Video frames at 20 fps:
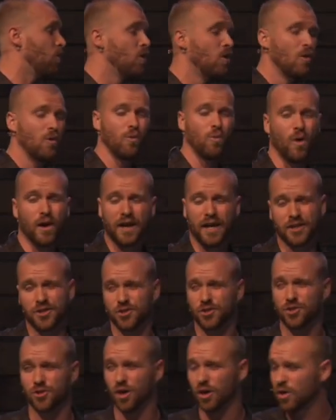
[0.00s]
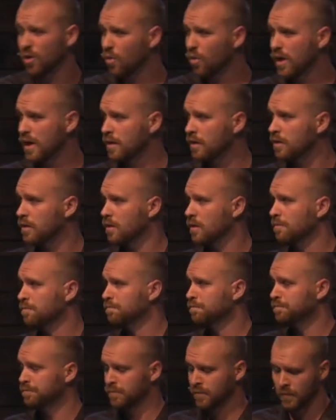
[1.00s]
what I struggle with,
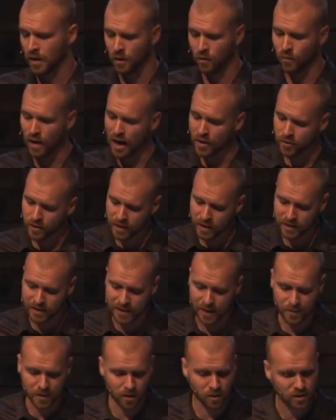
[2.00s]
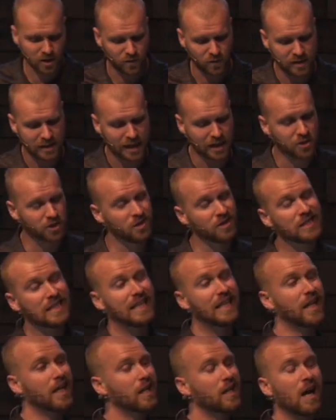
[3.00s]
rather than accepting those invitations to
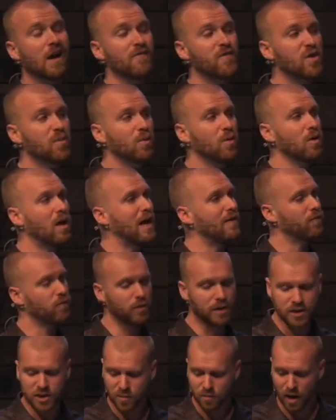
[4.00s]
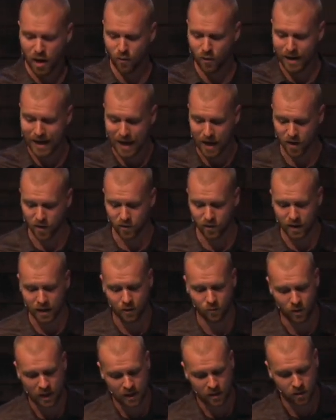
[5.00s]
get uncomfortable, I've reasoned my way out of it
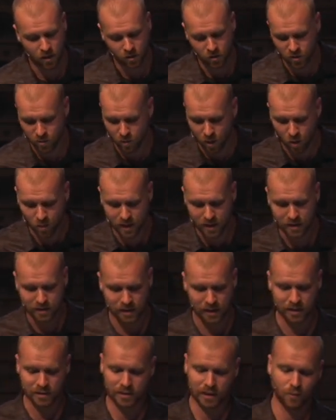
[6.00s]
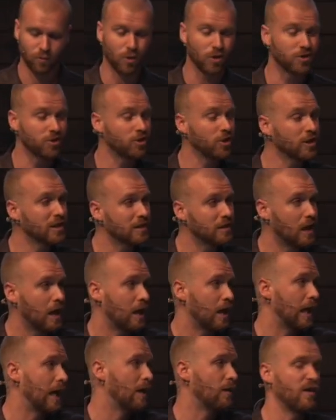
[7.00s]
in those moments and said, well, it's just
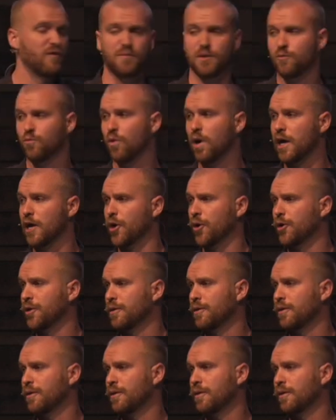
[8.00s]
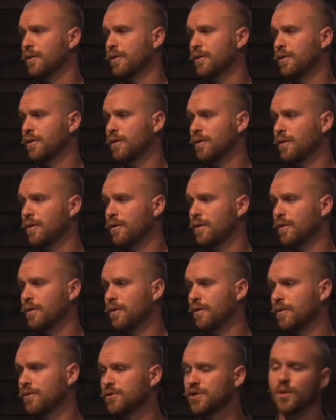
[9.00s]
not how I've been wired.
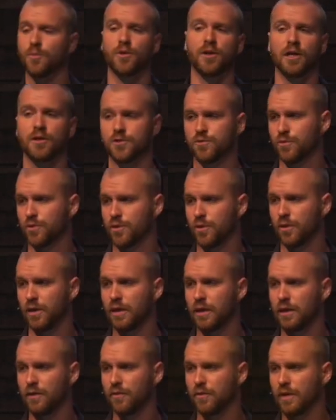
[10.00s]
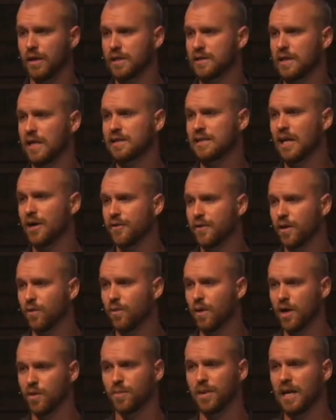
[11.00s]
Someone else will do it because that's how they're
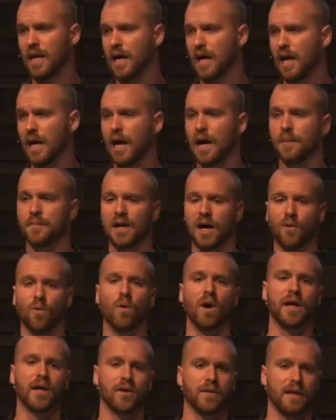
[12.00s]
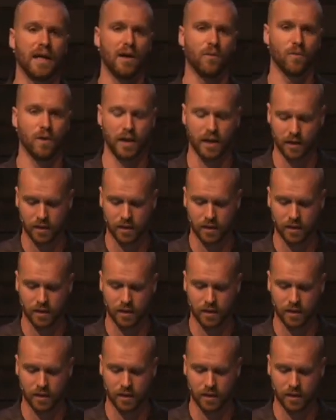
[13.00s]
wired, but I'm not wired that way.